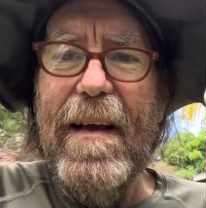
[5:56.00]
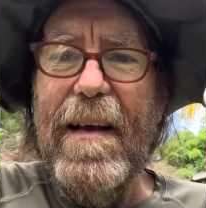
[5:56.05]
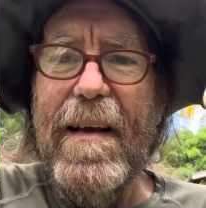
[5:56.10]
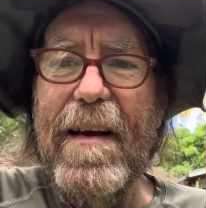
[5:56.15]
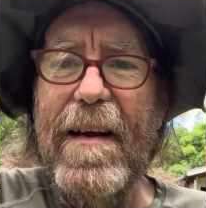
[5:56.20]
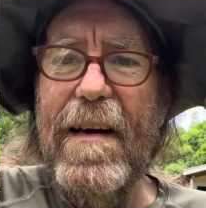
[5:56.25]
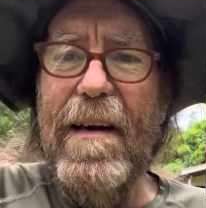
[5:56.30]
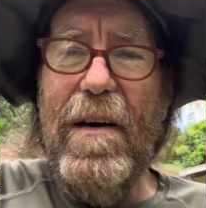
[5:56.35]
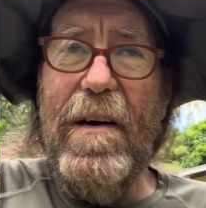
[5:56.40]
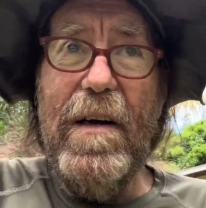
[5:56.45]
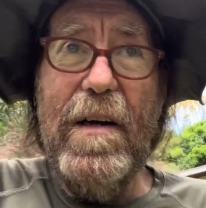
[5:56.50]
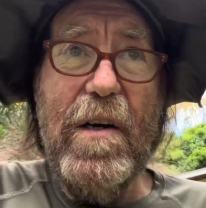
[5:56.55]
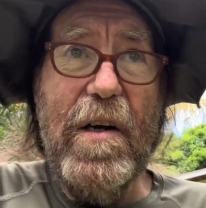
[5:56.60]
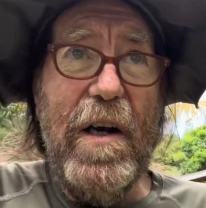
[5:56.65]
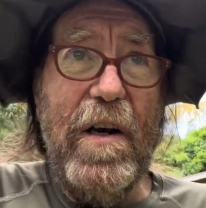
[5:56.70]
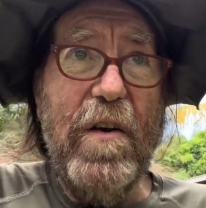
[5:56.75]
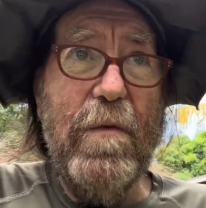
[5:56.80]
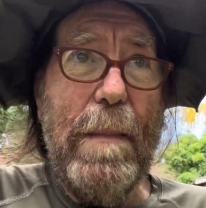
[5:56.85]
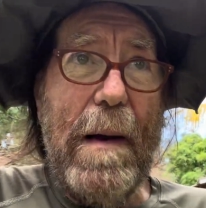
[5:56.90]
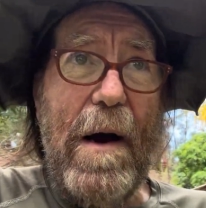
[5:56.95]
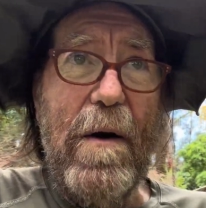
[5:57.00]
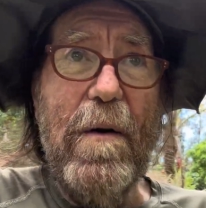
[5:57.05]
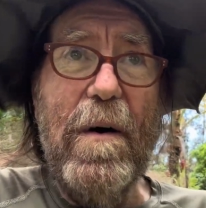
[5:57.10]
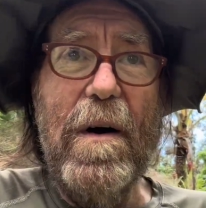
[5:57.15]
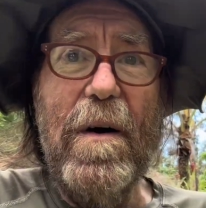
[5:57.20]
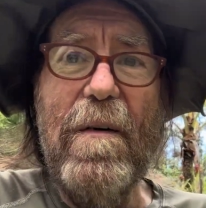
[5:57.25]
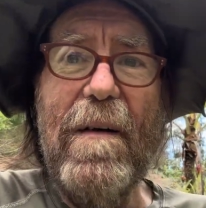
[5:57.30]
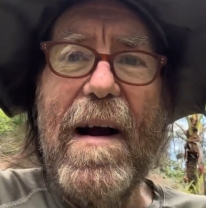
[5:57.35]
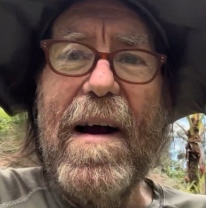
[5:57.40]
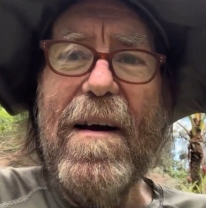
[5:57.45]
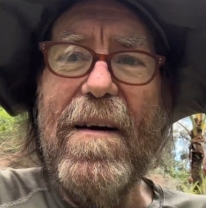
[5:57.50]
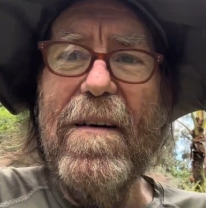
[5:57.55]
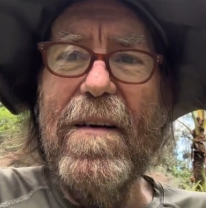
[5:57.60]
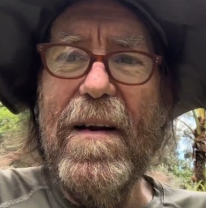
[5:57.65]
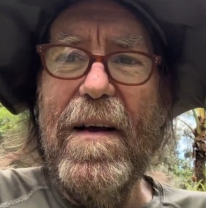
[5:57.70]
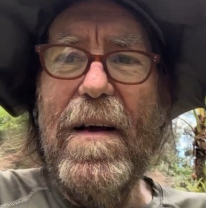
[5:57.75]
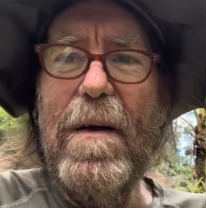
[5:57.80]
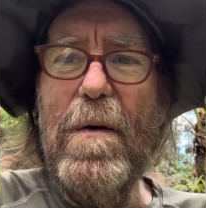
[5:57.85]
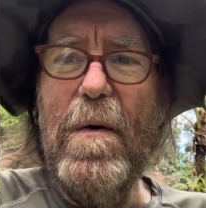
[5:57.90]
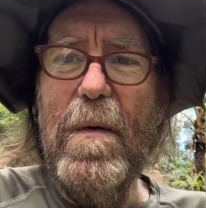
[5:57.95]
You know, you chase power
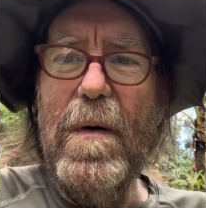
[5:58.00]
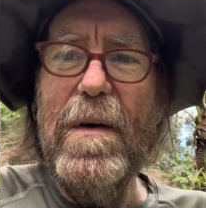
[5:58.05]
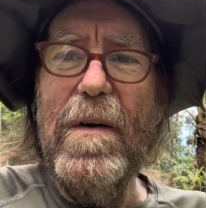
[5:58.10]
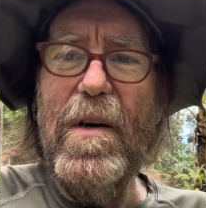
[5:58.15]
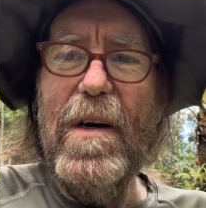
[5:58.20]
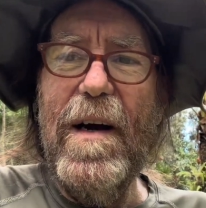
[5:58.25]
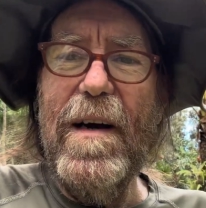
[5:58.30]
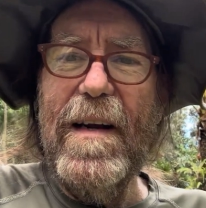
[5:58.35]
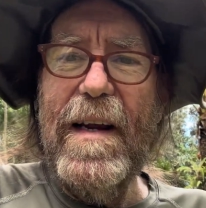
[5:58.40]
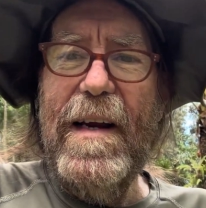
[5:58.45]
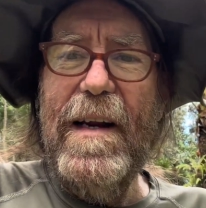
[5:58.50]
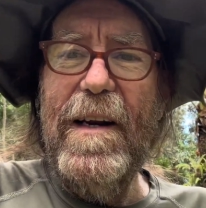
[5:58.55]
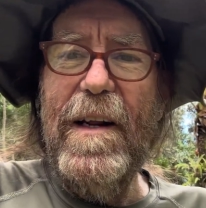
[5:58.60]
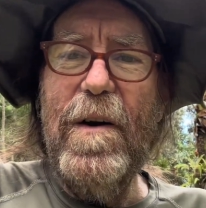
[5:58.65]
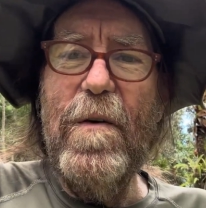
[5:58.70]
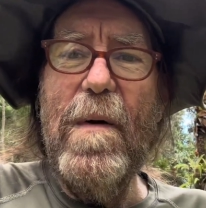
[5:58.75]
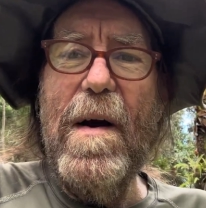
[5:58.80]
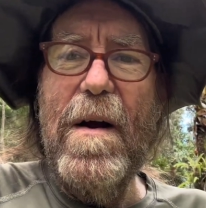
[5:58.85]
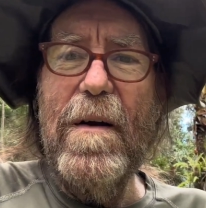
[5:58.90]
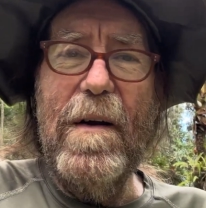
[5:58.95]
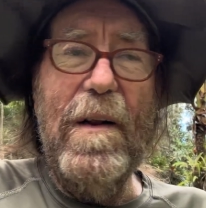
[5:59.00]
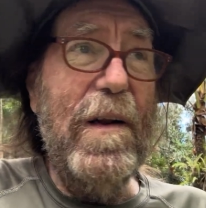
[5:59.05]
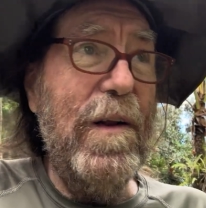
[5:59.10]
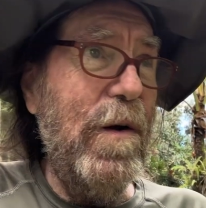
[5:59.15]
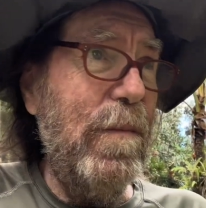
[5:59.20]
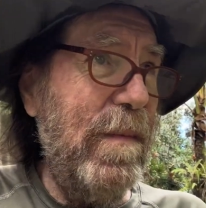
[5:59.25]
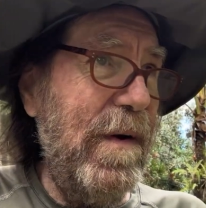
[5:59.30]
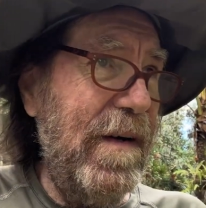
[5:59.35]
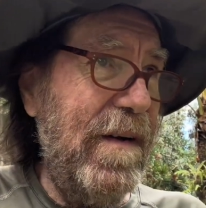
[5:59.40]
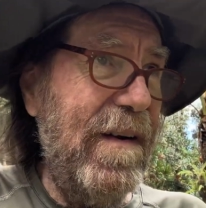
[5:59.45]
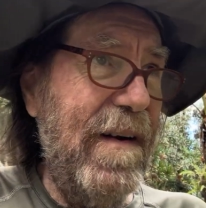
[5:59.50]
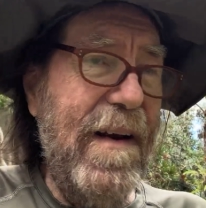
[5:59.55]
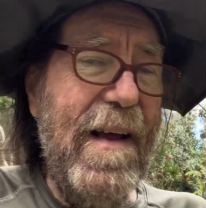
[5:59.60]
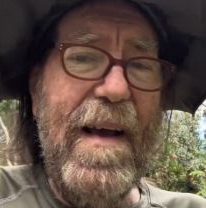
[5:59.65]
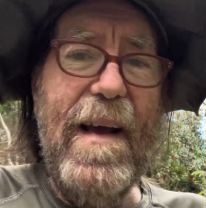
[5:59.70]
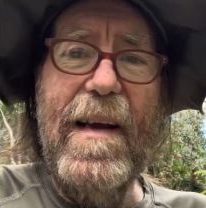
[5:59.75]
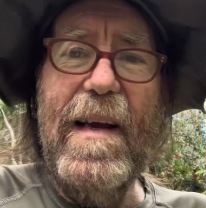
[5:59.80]
around. We're jockeying it around a little bit today,